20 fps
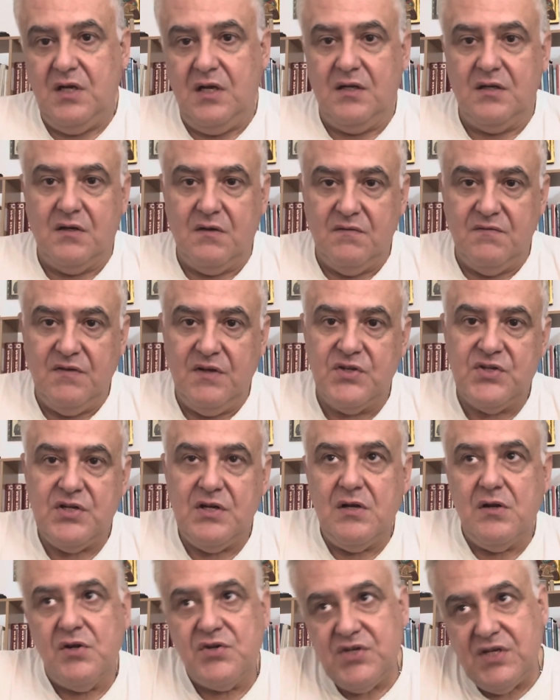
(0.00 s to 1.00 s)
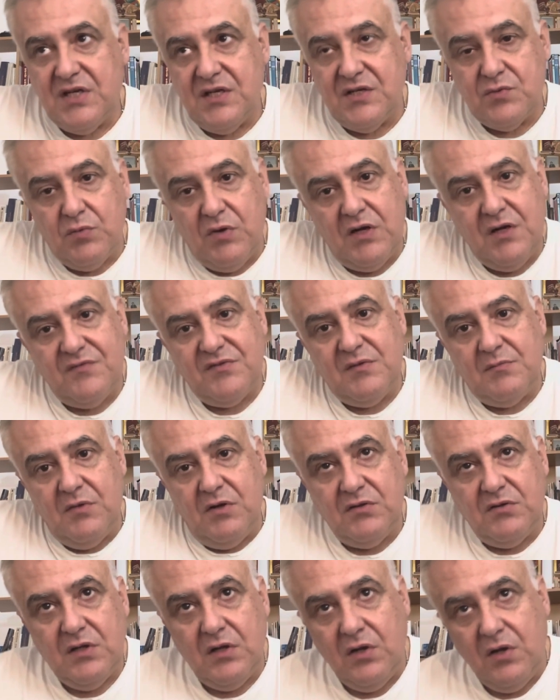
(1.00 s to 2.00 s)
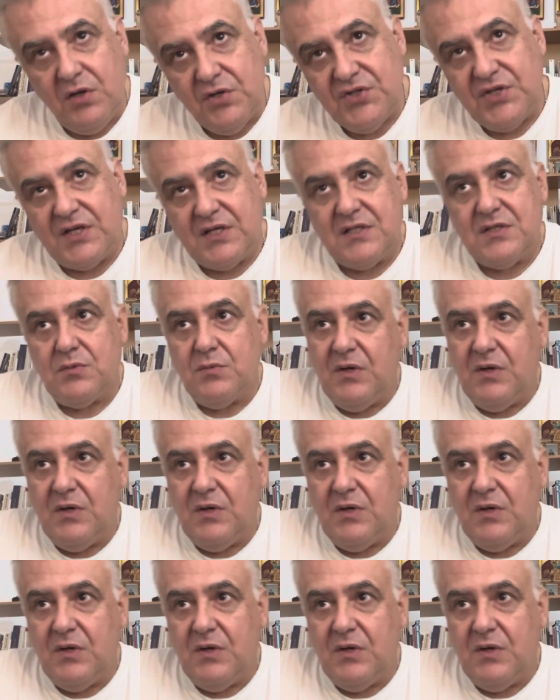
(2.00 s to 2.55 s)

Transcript: And conventional logic is one of the modal logics,